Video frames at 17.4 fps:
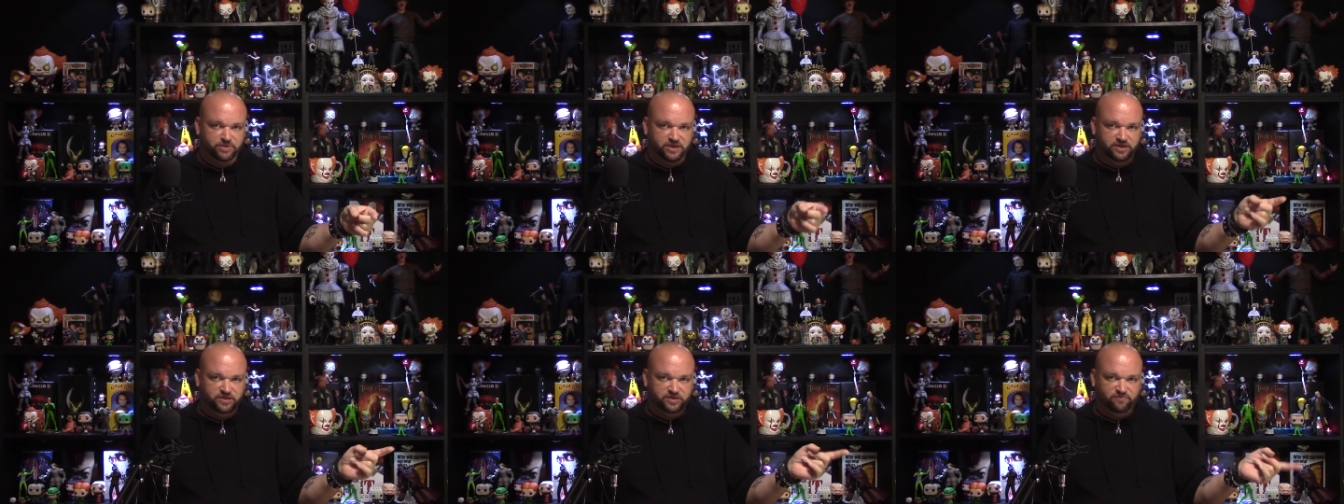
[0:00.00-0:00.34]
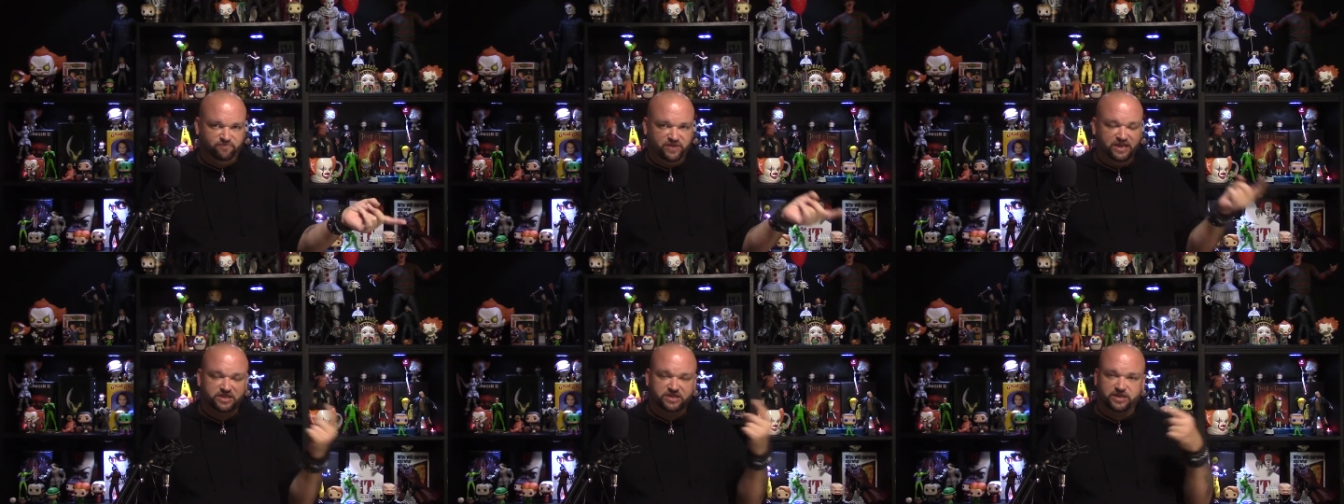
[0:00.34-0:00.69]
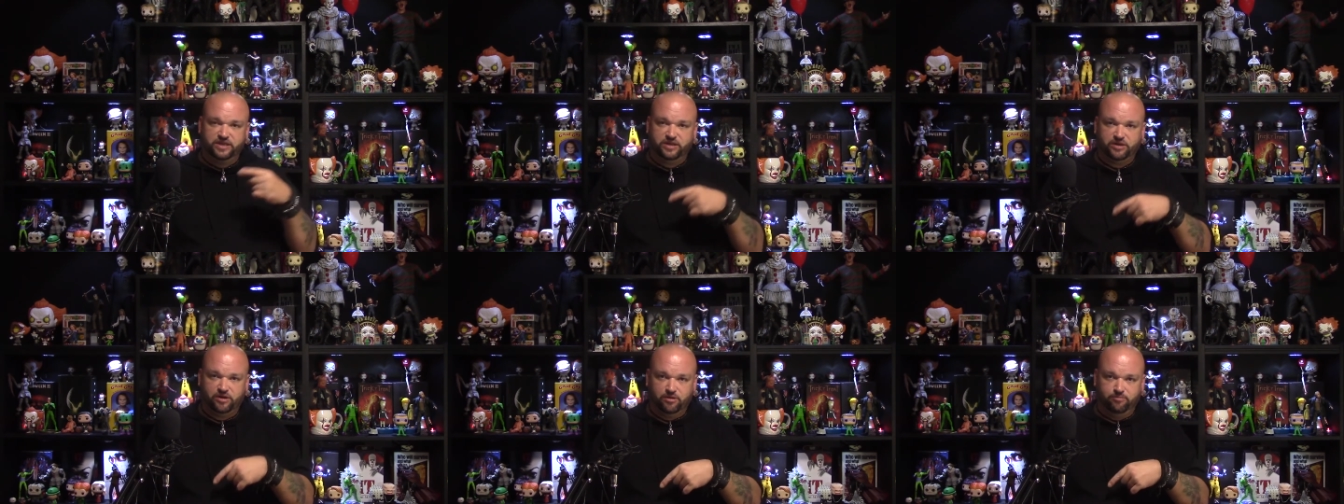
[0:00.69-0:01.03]
Because if they
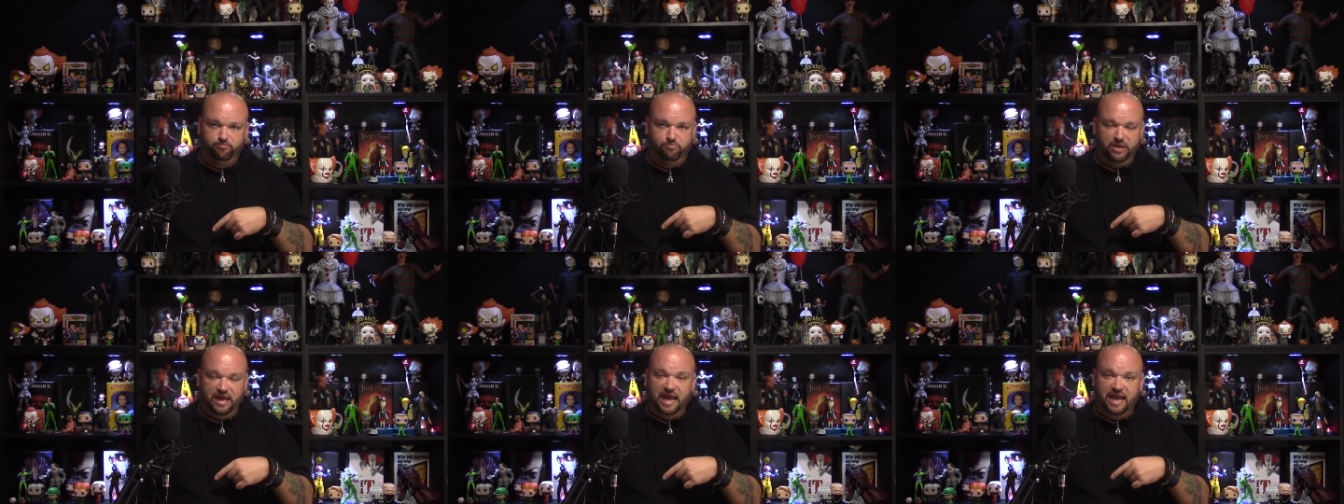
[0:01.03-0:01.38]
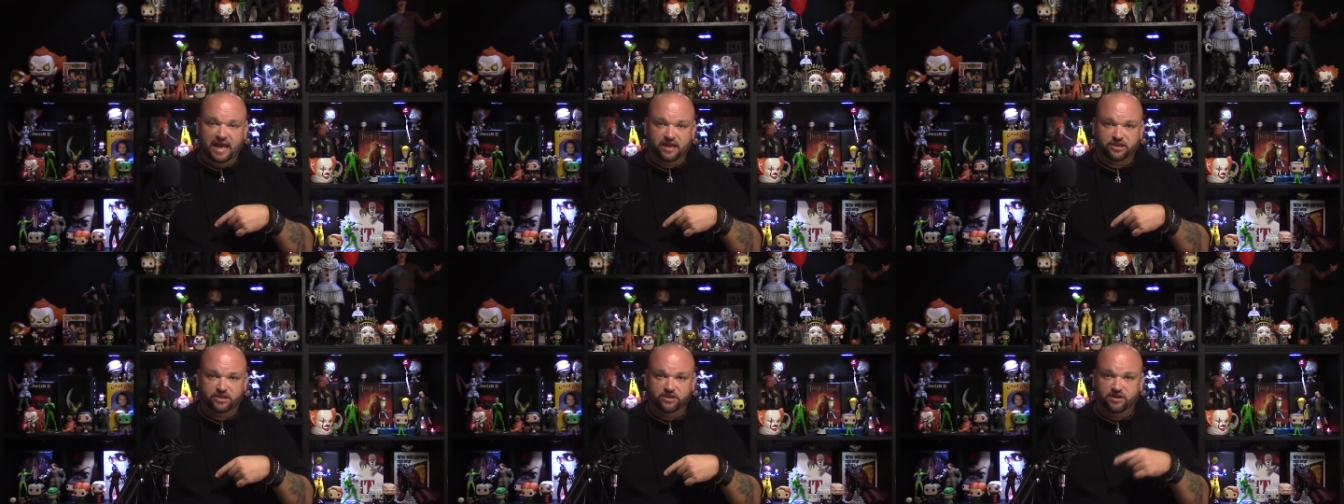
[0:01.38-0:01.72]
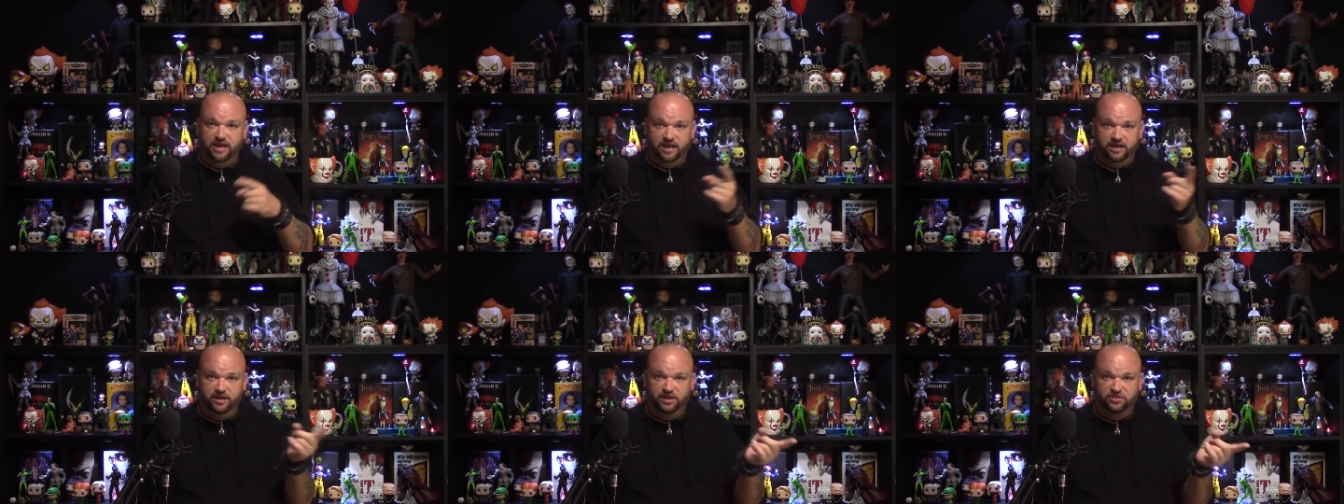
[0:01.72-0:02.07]
sent her back, you
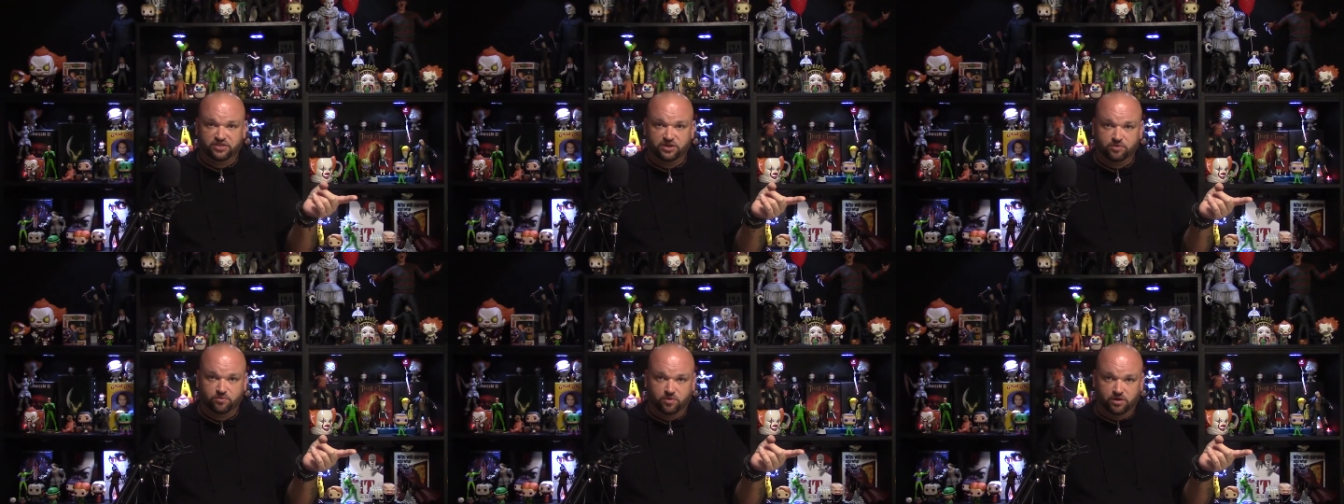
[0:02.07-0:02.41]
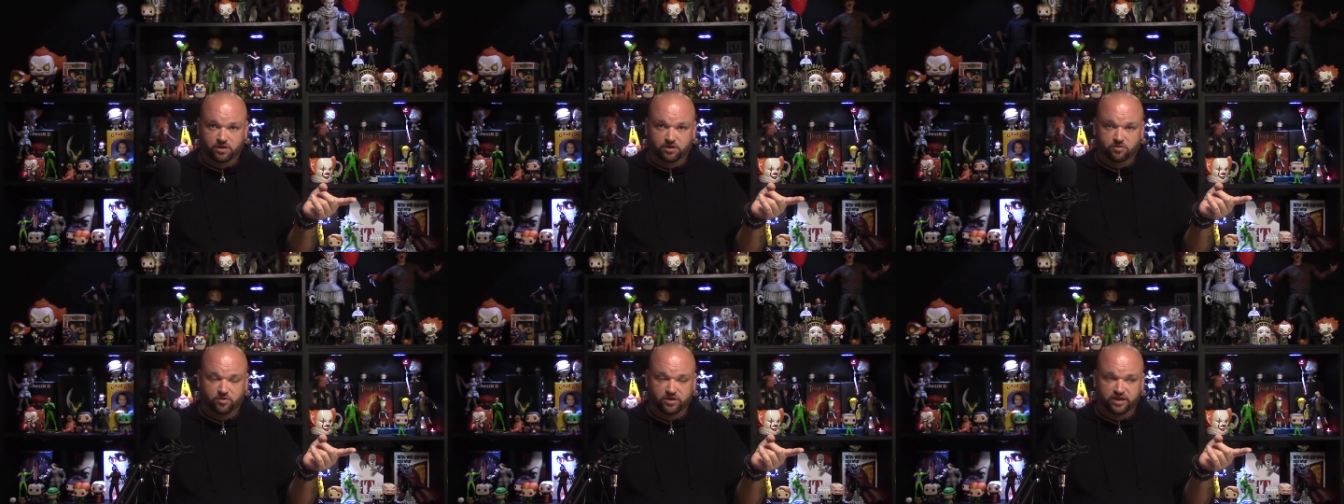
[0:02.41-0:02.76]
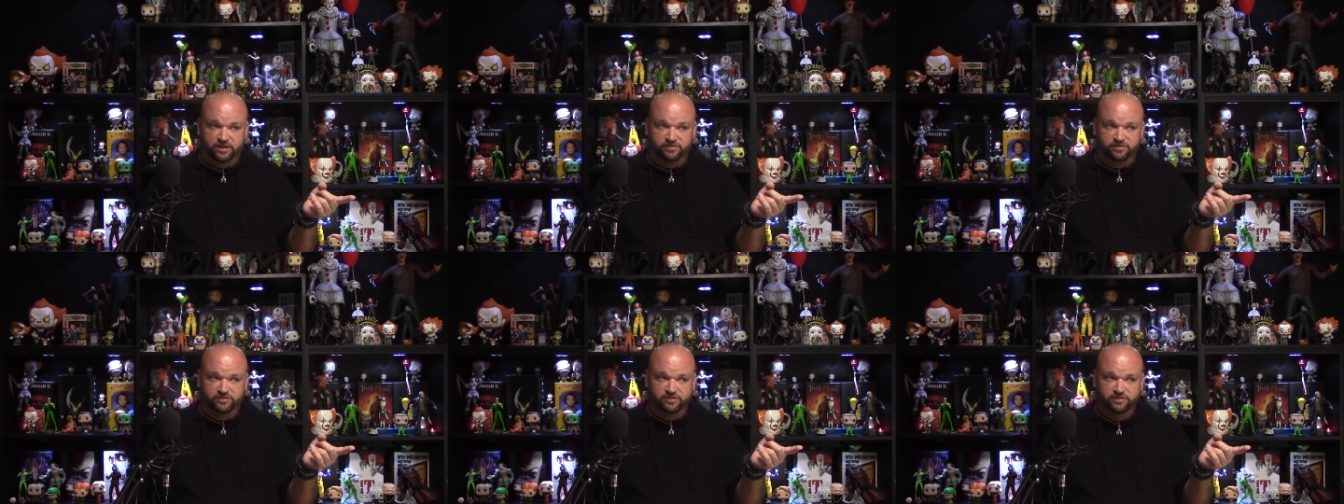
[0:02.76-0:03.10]
got nothing to work
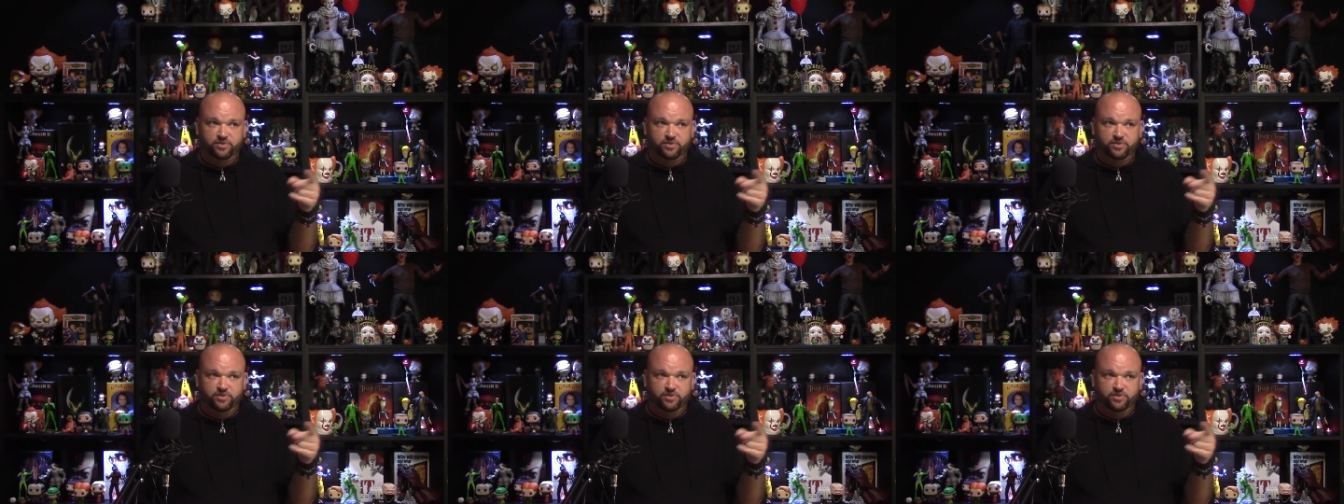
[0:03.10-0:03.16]
with.